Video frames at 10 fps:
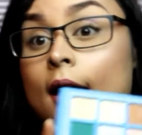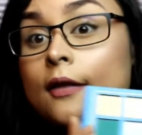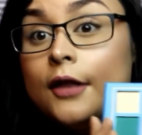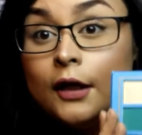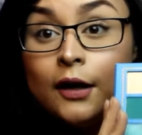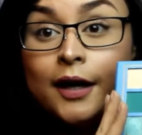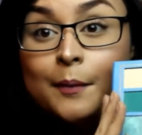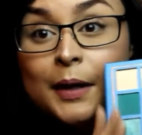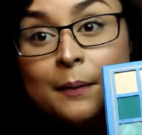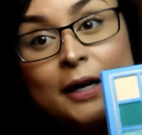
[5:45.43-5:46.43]
The look I'm
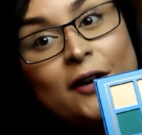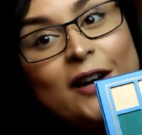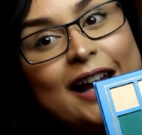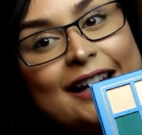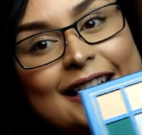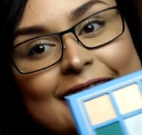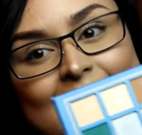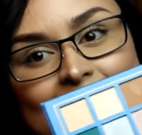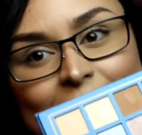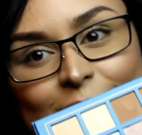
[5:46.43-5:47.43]
going to be creating
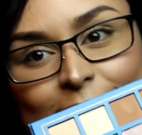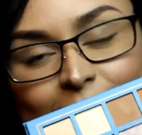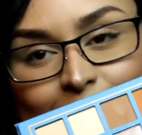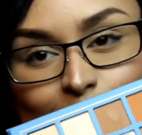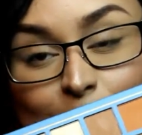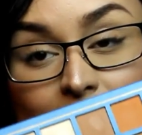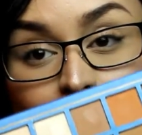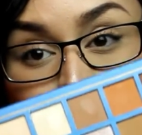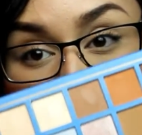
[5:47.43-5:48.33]
today using this palette was